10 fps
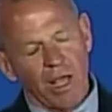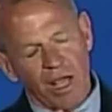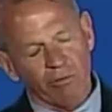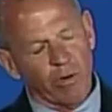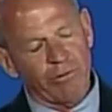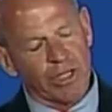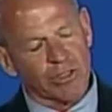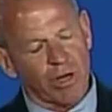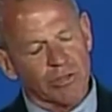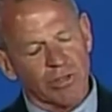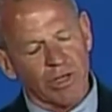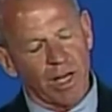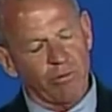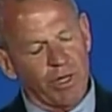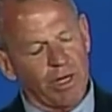and we've exhausted
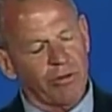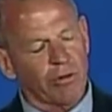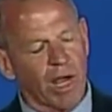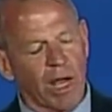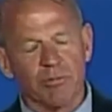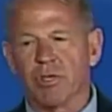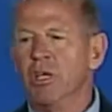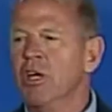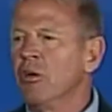every other option,